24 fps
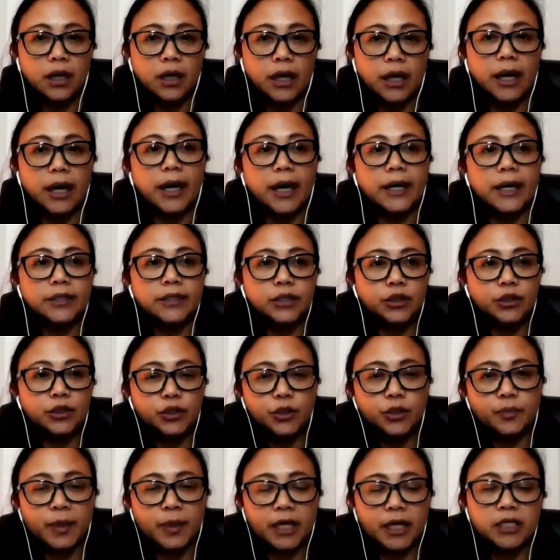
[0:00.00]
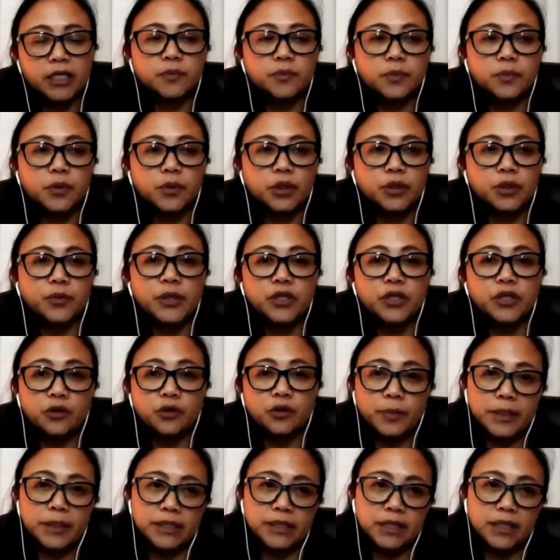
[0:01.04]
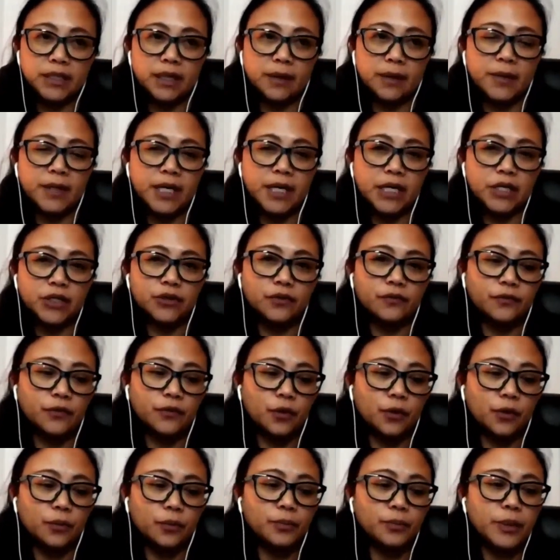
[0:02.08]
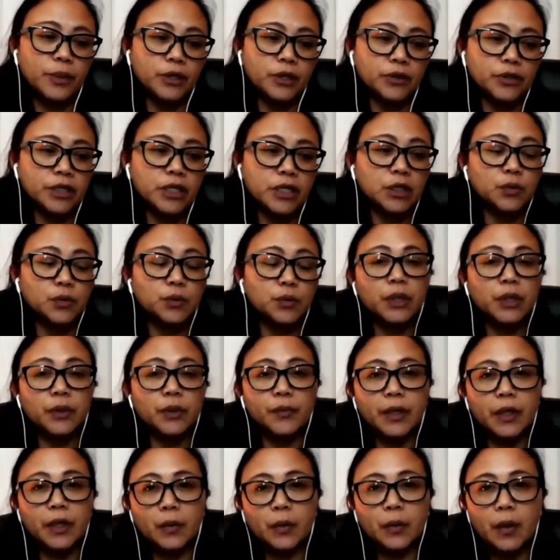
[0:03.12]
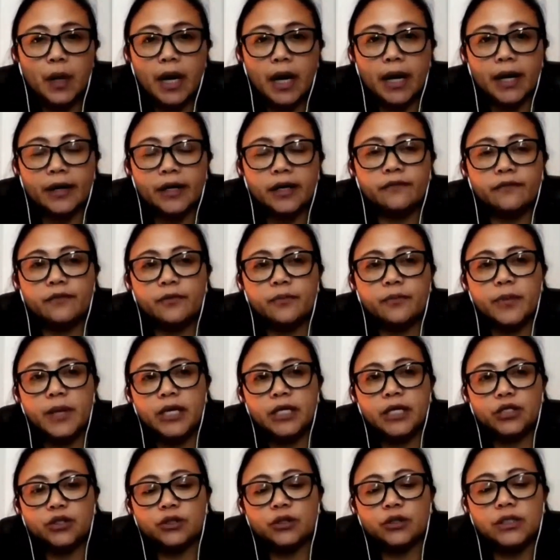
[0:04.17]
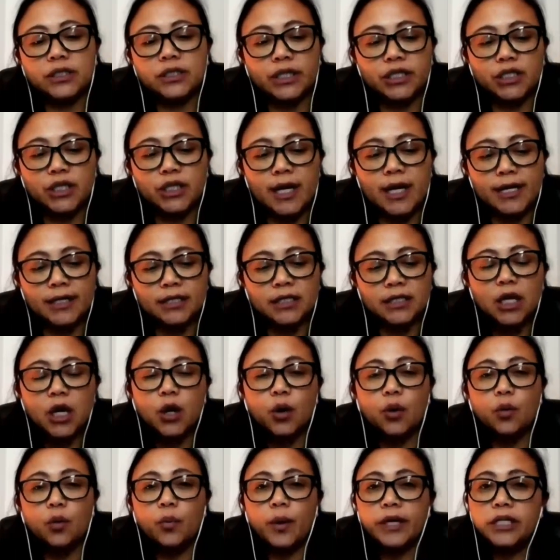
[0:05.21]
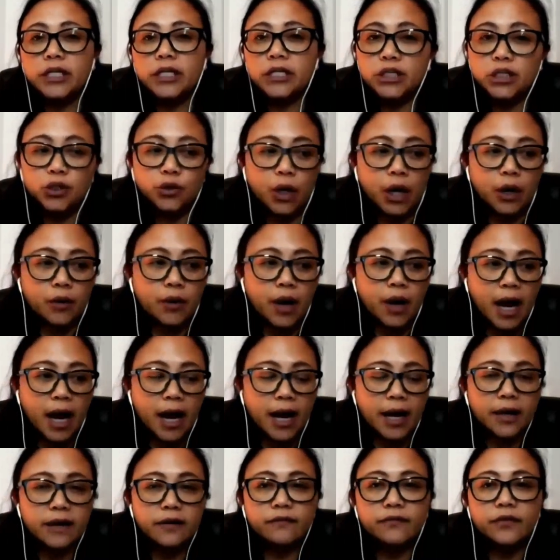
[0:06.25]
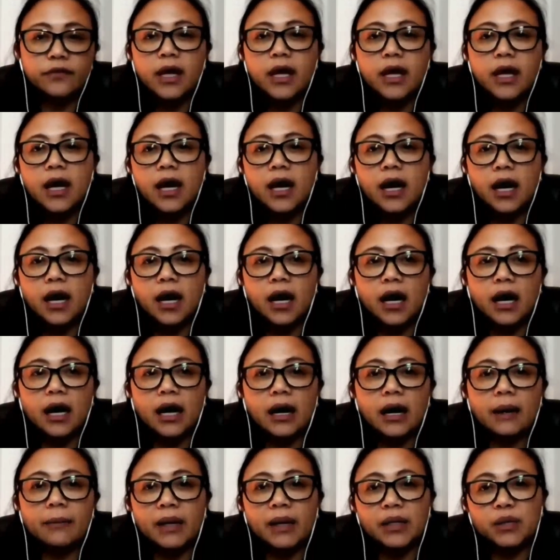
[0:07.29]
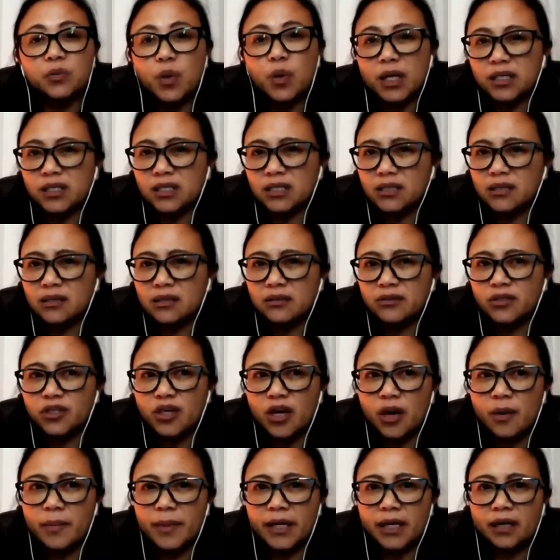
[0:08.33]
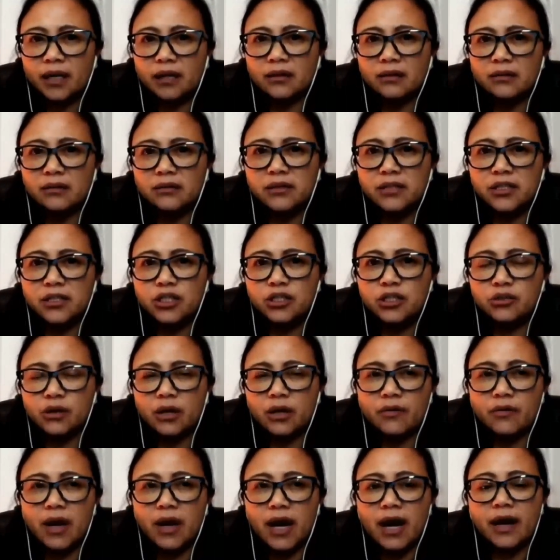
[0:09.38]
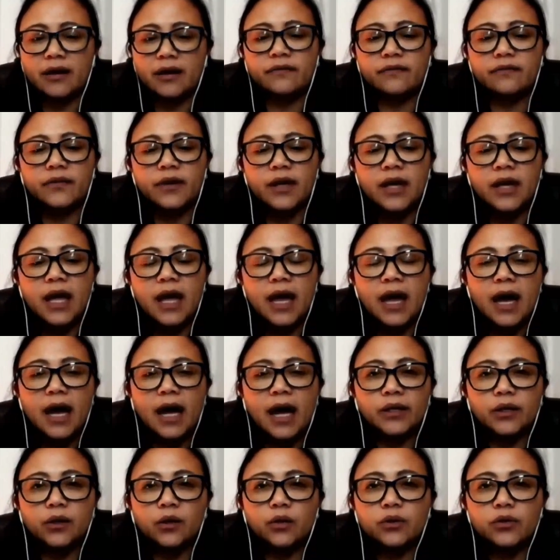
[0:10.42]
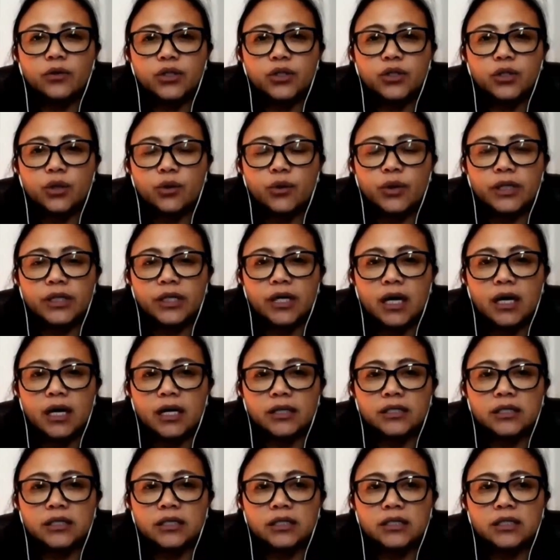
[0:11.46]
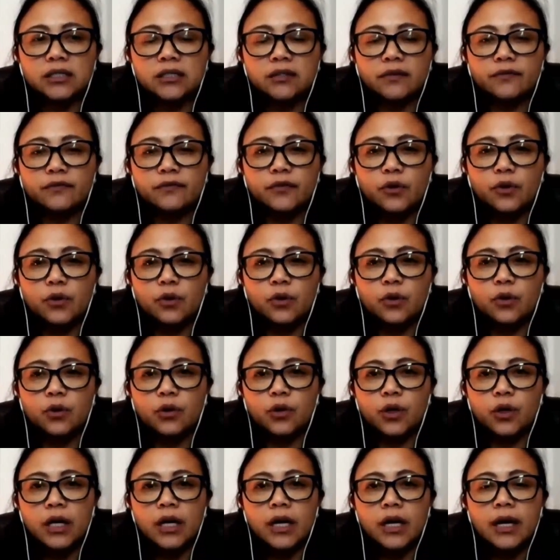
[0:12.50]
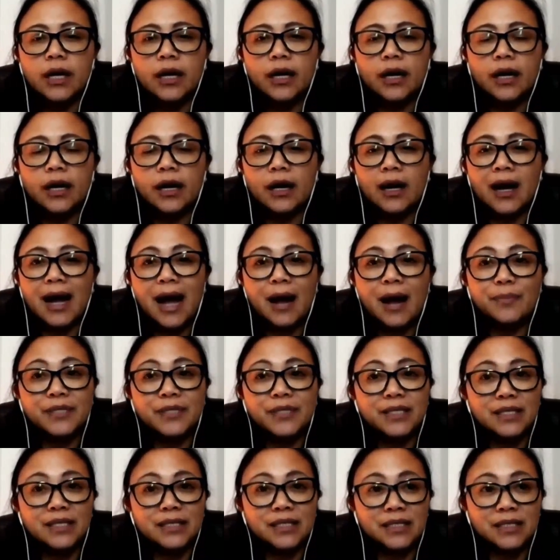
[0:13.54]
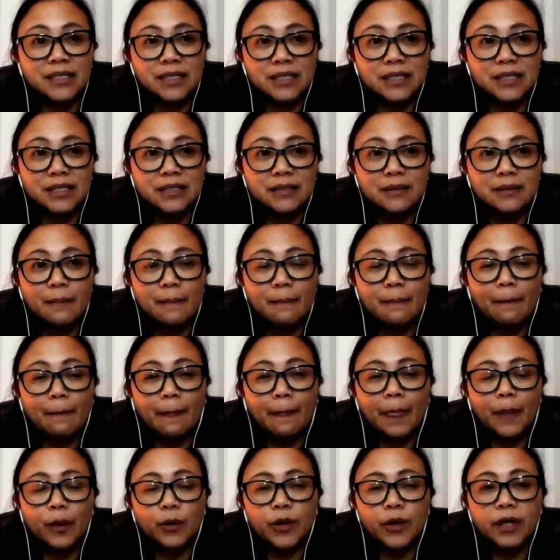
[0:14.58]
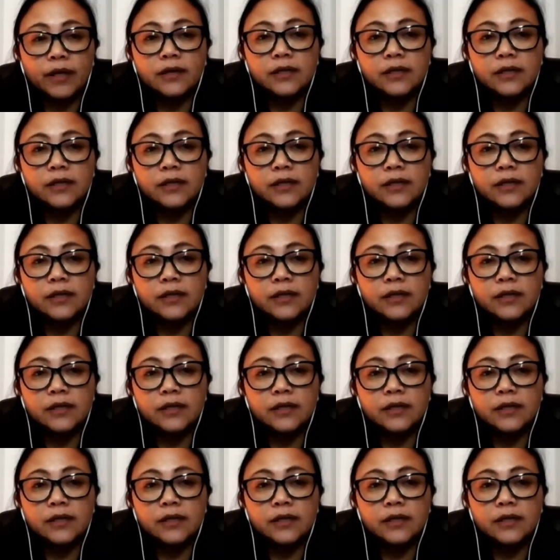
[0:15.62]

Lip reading: and your new passport when you're completing the application form, because it will require information such as when did you arrive, at what terminal did you arrive, and also it asks for absences. Okay,